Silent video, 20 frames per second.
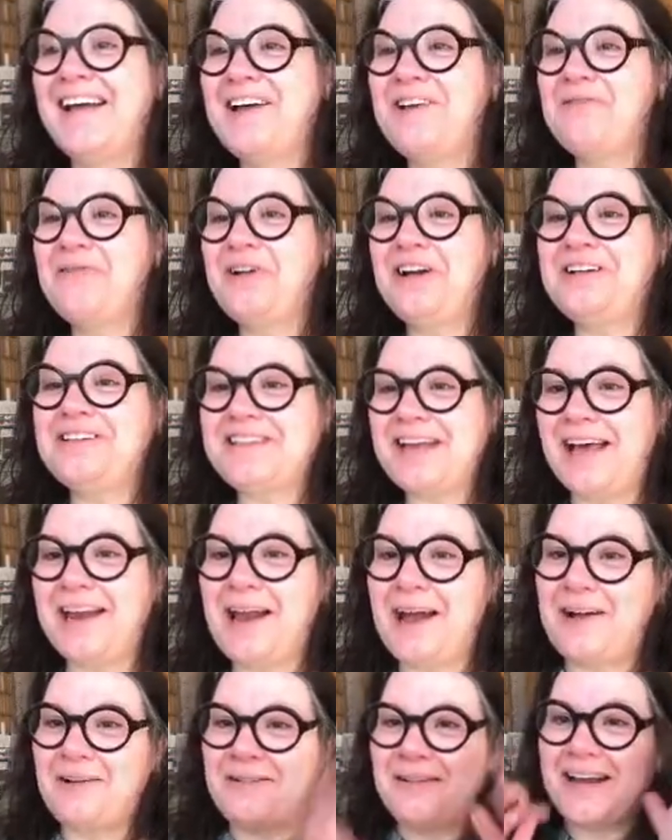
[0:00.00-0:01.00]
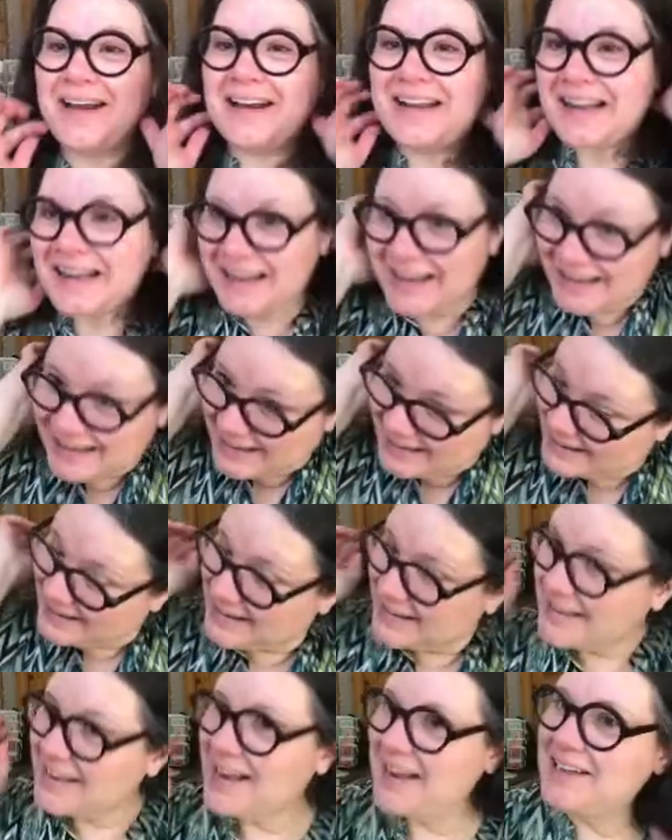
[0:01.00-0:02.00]
We're done already.
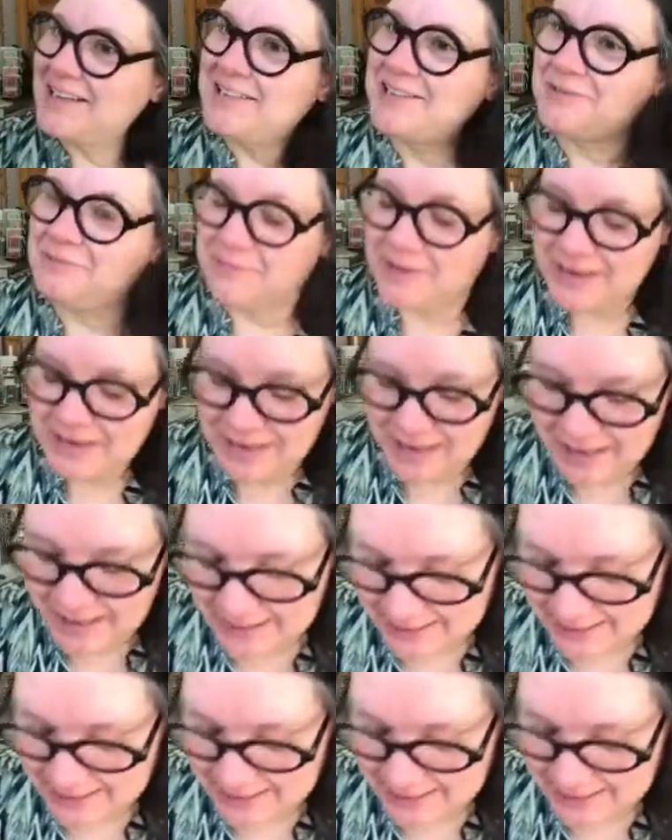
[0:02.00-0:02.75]
Yes, one day at a